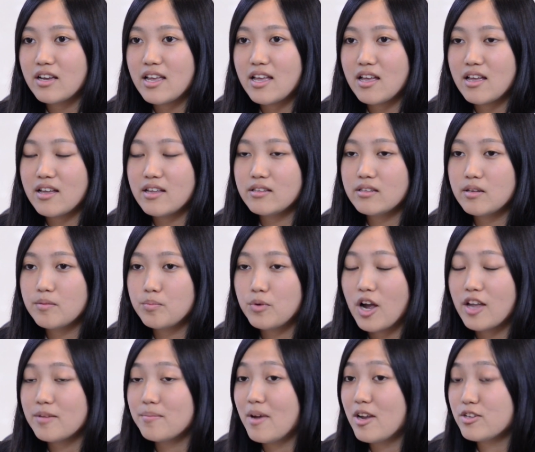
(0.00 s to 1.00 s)
Uh, the
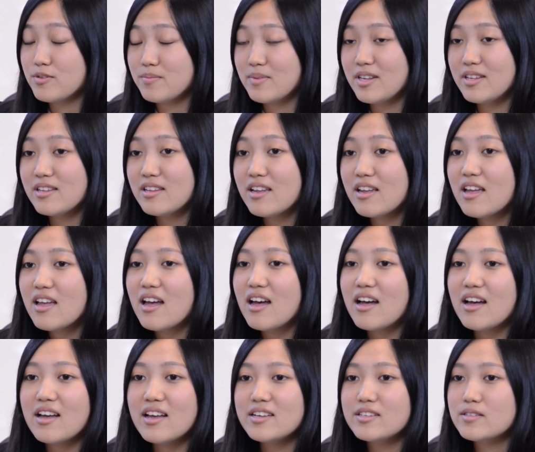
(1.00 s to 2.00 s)
product management
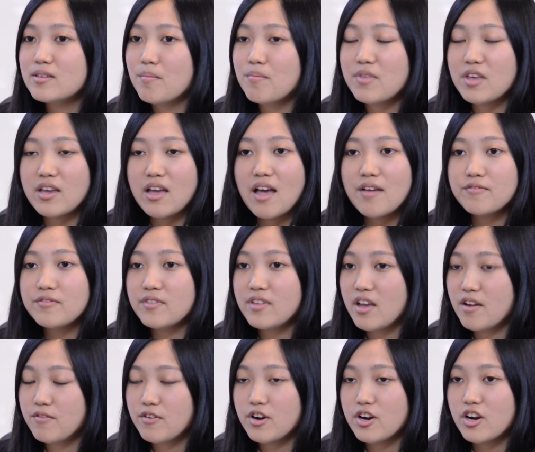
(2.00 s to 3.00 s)
uh, is something I've
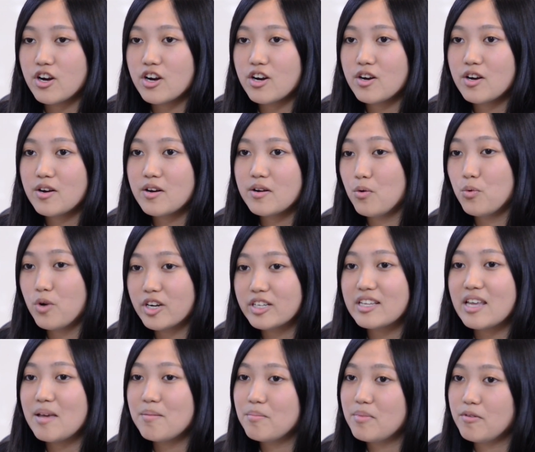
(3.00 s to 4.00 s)
never worked
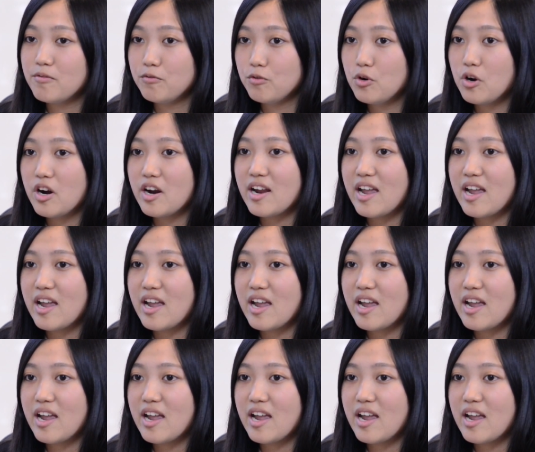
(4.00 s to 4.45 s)
in before